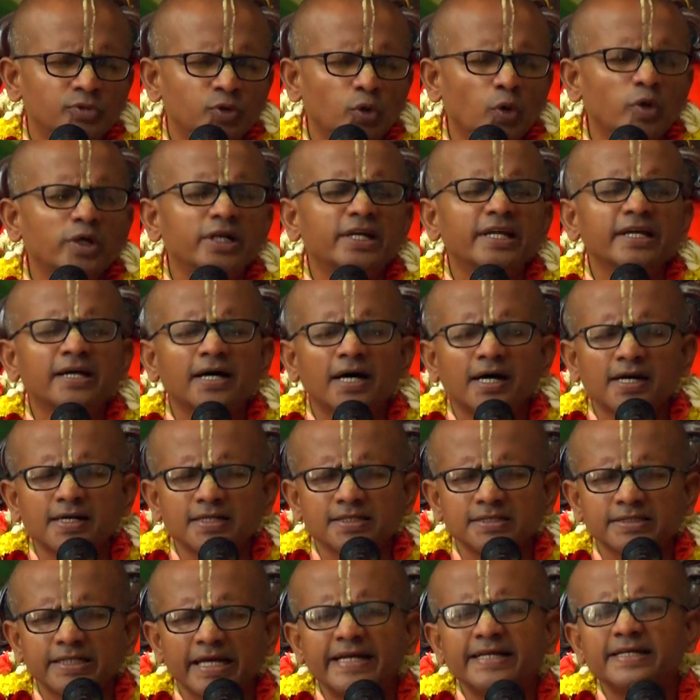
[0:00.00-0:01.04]
twenty
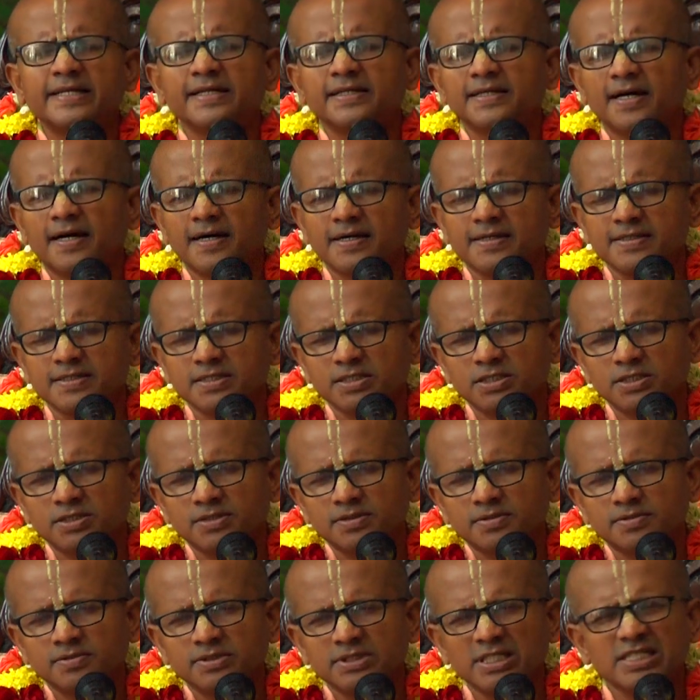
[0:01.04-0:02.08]
hours, eighteen
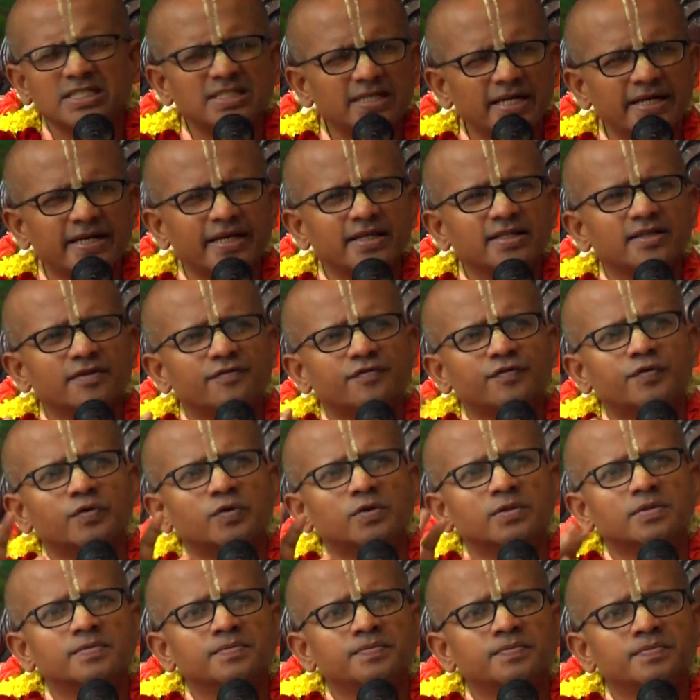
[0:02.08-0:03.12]
hours, just getting that food.